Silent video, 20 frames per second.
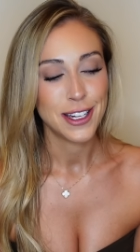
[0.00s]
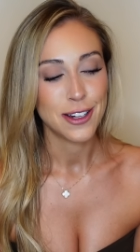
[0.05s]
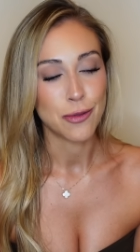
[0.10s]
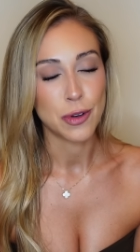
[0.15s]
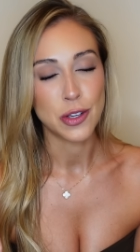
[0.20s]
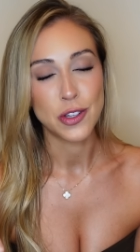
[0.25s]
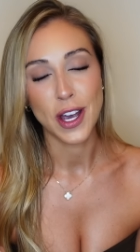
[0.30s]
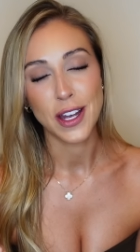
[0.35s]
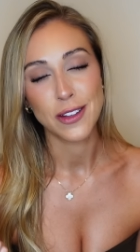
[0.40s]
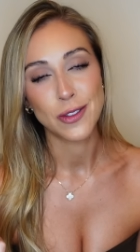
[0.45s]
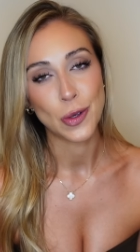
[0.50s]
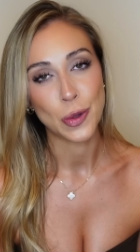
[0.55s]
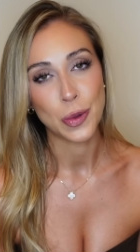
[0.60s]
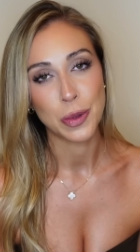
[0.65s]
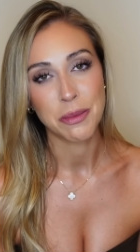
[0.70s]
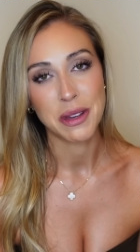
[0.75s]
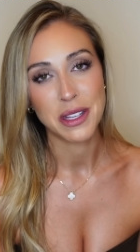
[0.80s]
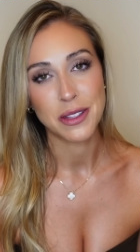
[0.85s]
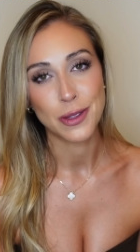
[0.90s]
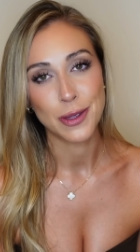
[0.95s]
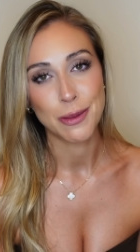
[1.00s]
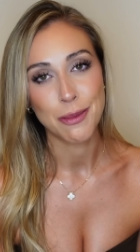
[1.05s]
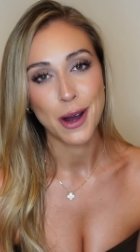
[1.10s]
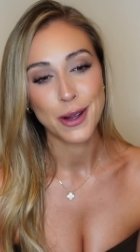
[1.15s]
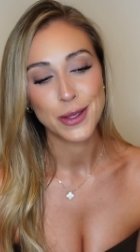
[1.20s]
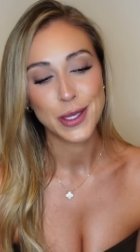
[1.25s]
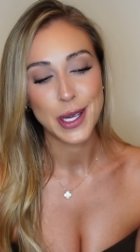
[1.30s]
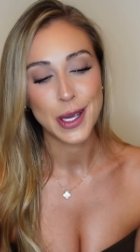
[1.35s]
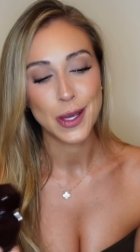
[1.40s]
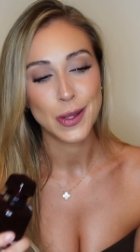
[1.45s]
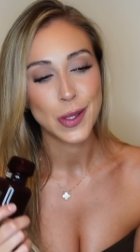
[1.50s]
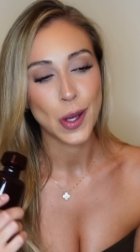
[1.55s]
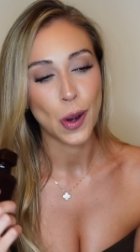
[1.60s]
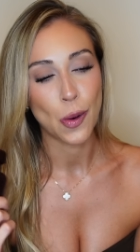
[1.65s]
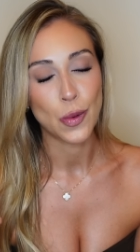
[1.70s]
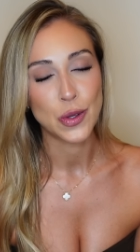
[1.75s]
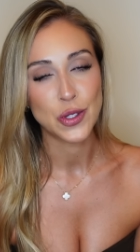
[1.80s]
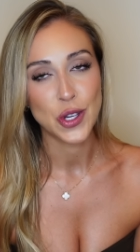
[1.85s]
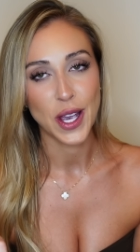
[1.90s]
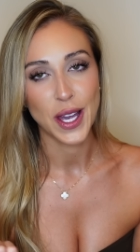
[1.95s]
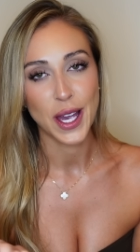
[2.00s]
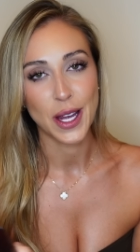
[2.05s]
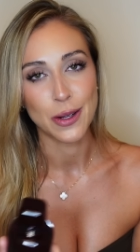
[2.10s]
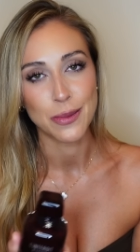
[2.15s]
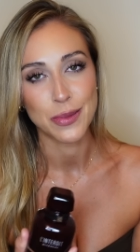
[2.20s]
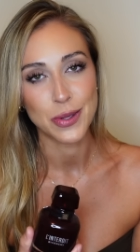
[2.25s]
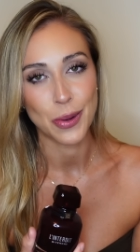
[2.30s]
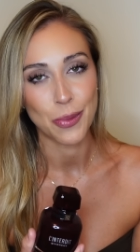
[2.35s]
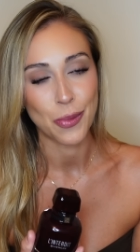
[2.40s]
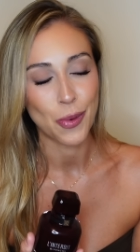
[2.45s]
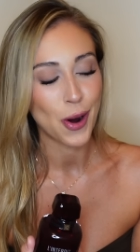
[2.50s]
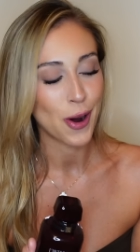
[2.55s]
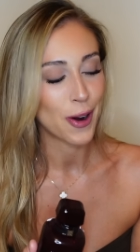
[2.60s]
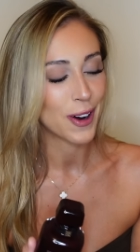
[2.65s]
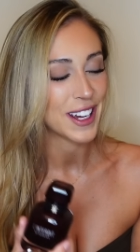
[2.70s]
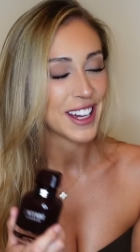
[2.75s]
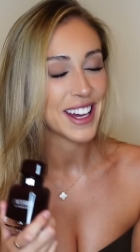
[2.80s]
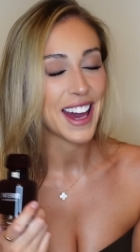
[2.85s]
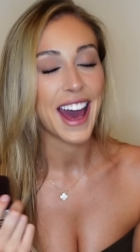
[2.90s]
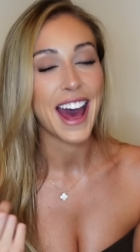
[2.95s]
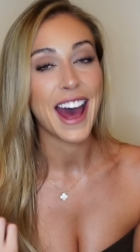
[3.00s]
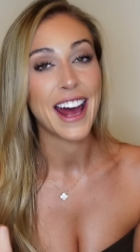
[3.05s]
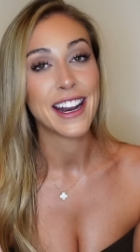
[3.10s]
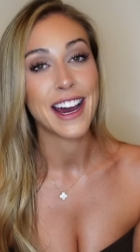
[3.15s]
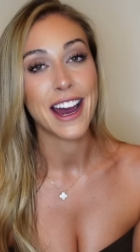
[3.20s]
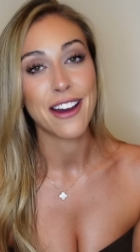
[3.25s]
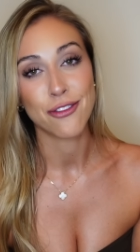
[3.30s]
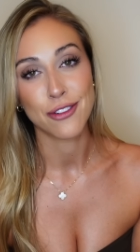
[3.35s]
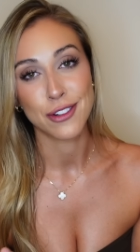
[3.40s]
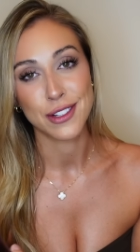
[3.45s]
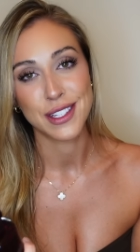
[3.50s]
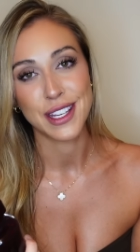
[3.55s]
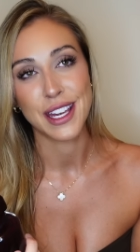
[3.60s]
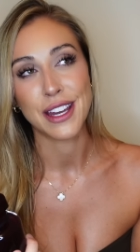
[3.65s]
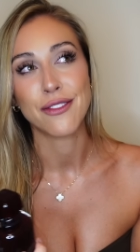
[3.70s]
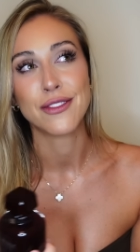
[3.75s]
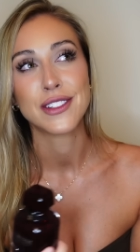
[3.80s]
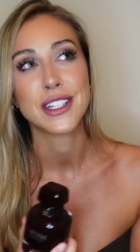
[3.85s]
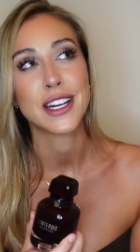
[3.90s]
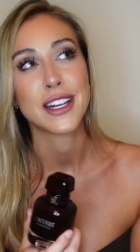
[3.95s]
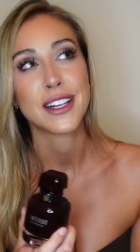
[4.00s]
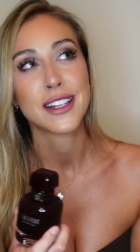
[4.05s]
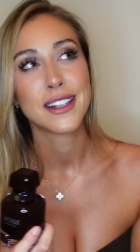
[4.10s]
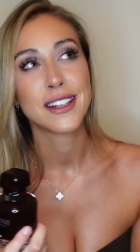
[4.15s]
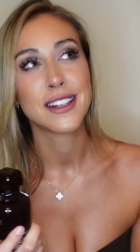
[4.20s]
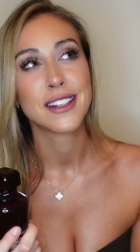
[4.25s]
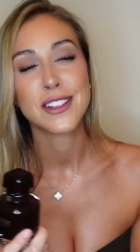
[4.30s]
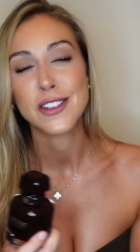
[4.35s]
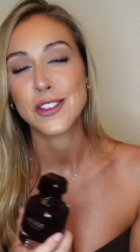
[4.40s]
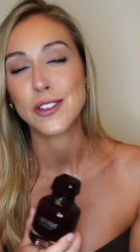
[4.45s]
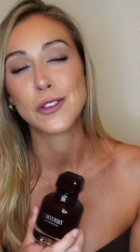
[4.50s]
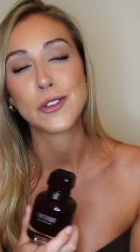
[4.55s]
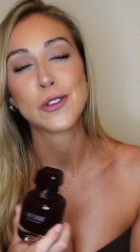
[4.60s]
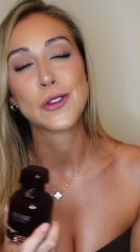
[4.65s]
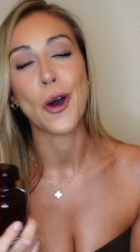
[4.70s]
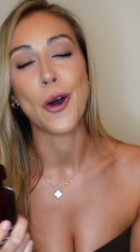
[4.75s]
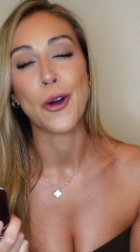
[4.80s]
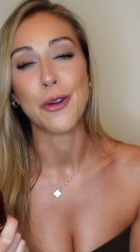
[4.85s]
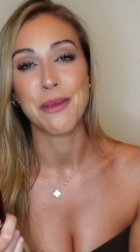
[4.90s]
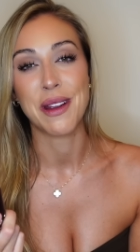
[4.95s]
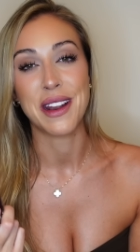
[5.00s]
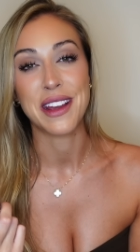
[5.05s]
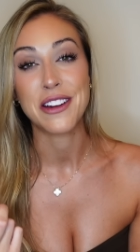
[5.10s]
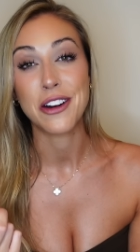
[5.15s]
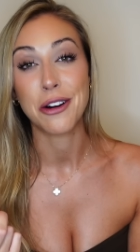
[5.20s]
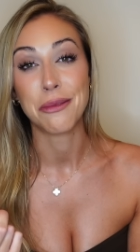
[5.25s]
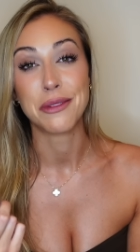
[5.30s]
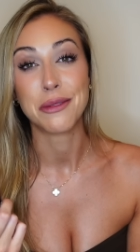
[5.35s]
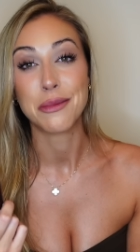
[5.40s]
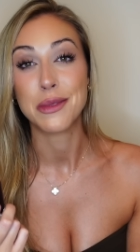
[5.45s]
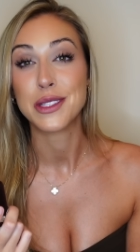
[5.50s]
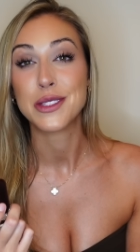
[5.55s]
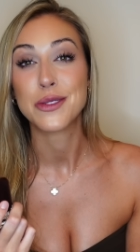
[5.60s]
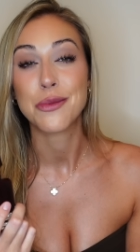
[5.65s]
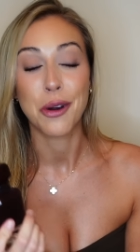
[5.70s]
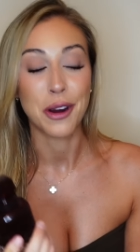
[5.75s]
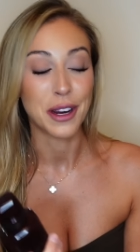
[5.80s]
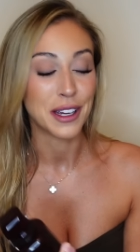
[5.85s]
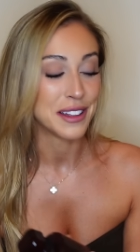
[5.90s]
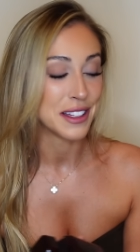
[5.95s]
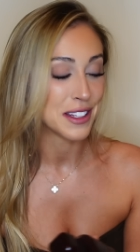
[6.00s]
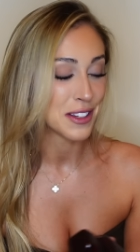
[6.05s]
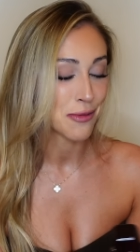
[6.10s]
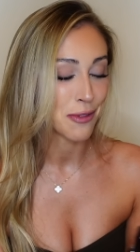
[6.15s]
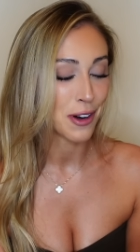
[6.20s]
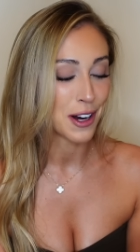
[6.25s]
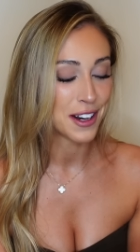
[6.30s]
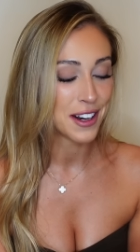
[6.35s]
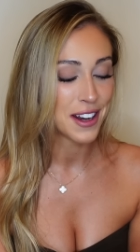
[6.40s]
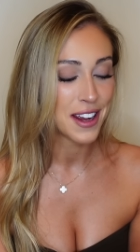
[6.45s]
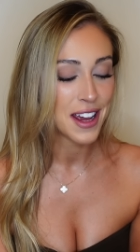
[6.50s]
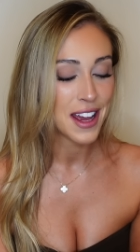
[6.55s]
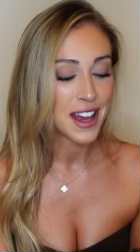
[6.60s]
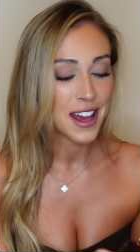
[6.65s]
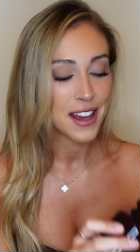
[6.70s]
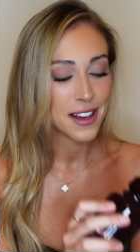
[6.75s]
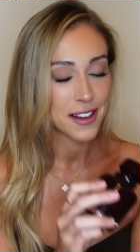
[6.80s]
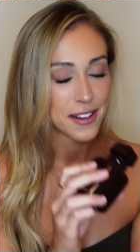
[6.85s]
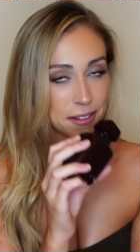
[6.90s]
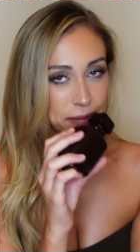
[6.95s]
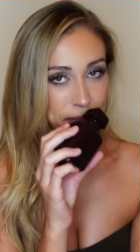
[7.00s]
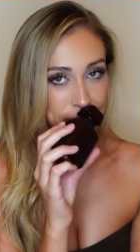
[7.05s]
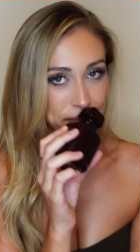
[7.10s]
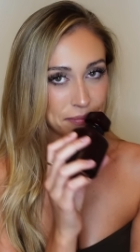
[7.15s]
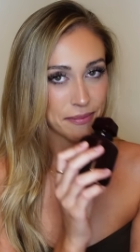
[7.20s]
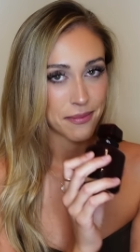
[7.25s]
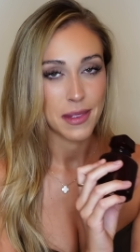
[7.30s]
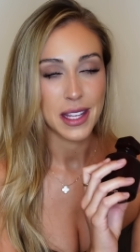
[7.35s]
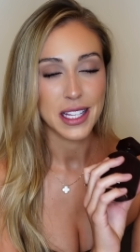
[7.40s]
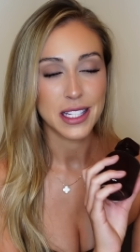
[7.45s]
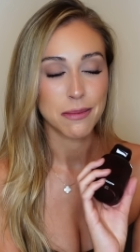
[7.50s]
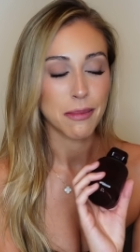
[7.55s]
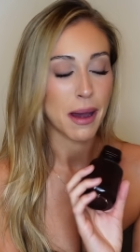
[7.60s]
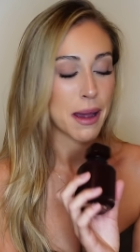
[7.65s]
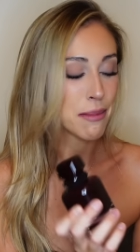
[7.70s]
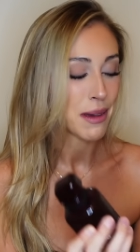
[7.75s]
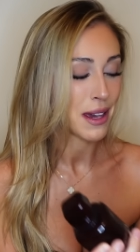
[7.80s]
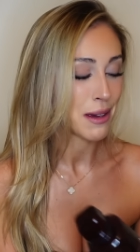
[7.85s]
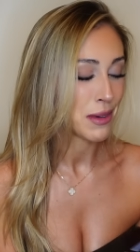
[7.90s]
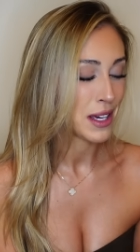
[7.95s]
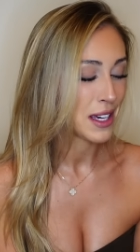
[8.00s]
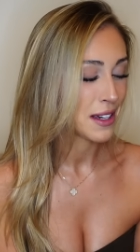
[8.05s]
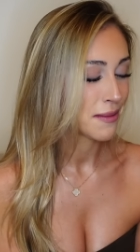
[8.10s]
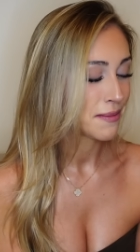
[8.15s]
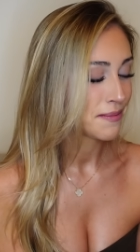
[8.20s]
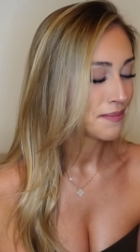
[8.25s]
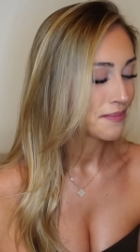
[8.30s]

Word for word: which I took with me to the Maldives, which I cannot stop wearing. And I've received so many compliments wearing this one. It's my baby.